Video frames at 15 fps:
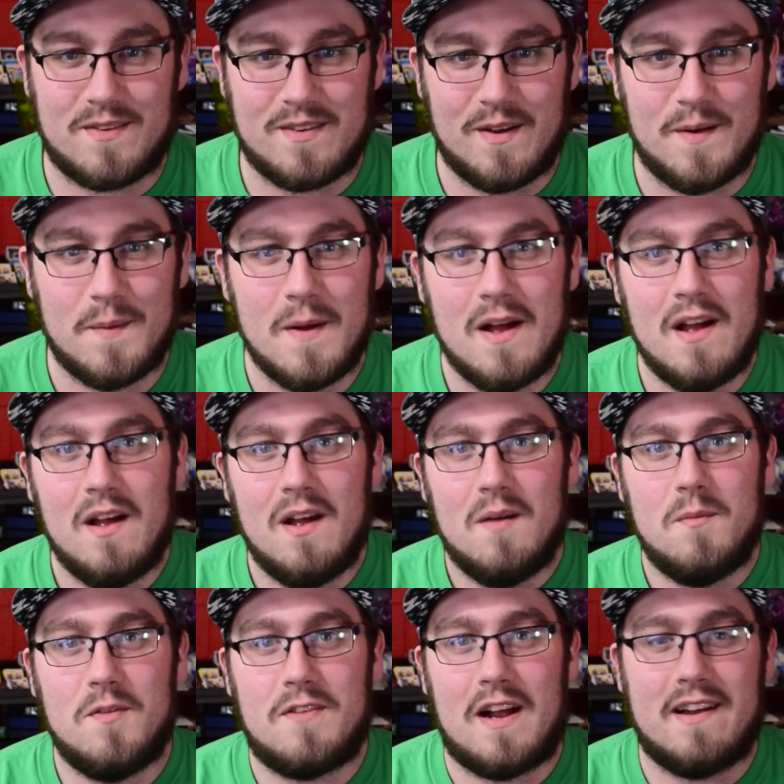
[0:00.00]
so
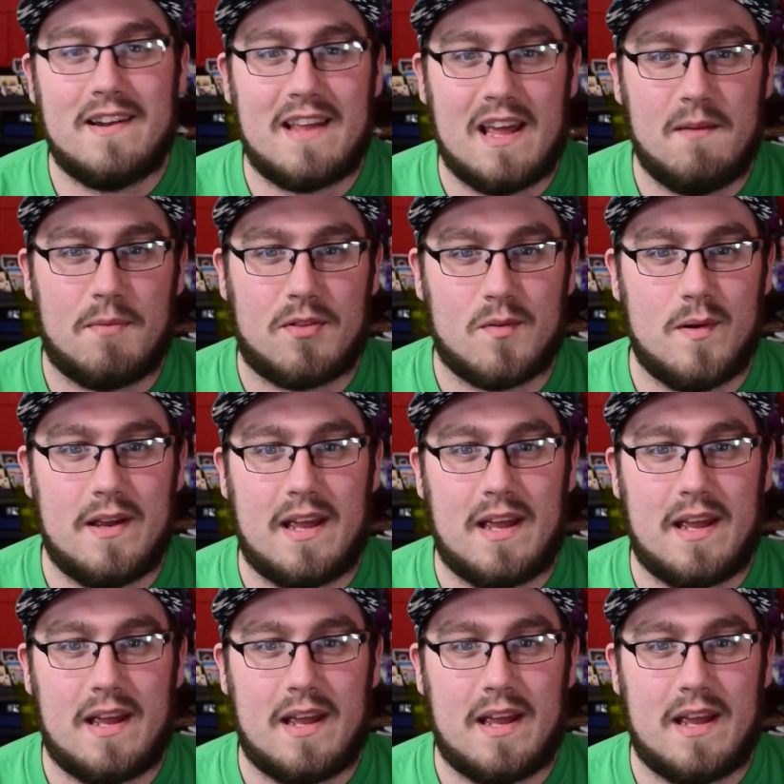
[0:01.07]
moved on to game 3.